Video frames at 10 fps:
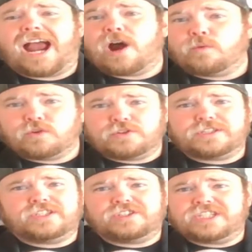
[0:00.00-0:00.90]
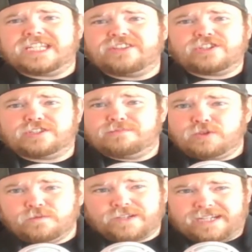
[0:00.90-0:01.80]
hours to see this
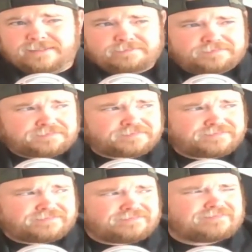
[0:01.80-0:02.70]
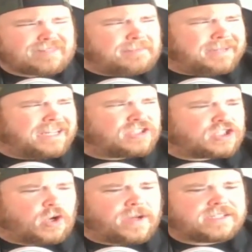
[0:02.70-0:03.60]
movie and being
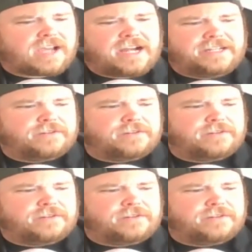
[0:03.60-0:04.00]
so excited.